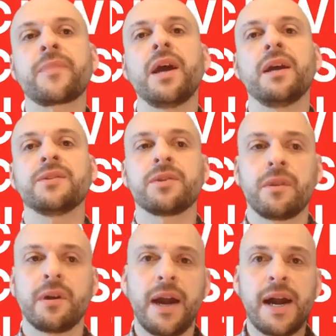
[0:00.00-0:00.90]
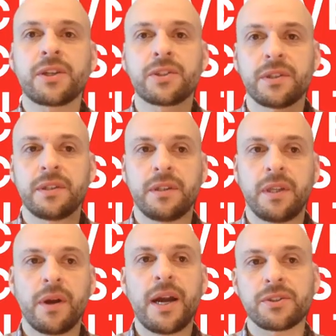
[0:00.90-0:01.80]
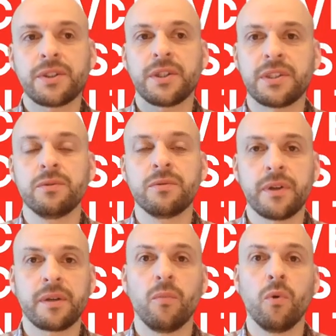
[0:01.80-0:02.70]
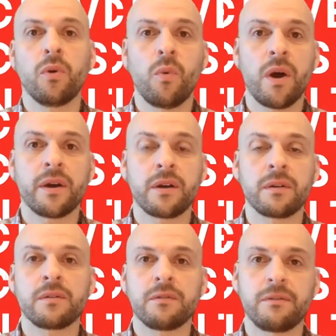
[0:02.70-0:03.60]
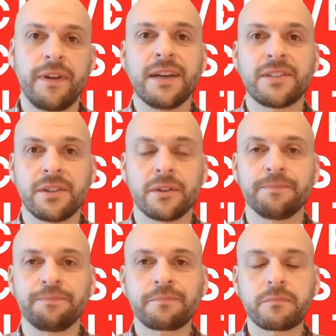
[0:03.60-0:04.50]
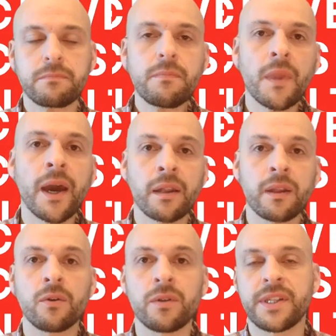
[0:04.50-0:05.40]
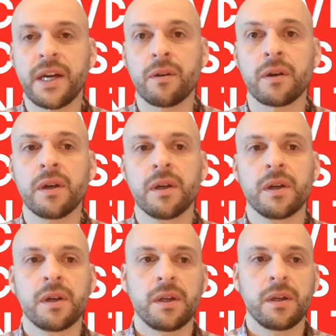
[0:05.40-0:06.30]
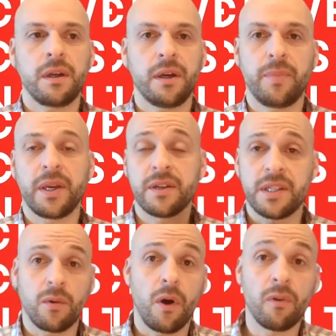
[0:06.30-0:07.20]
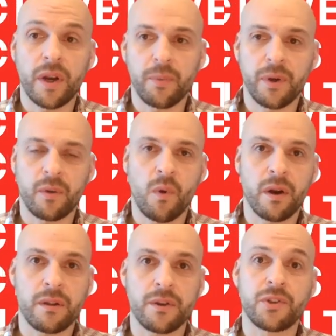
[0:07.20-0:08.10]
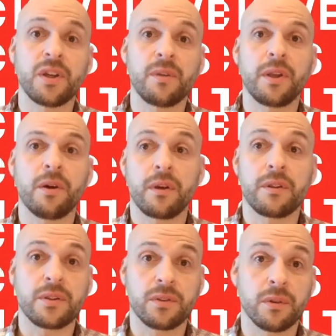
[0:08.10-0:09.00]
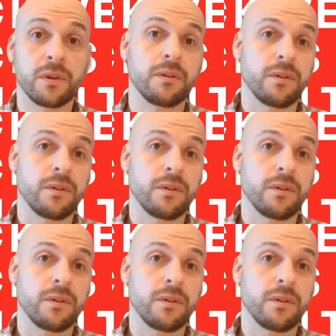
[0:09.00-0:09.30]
And so they were actually sewering more water faster out of the cooling tower because they were already putting water that should have been going to the sewer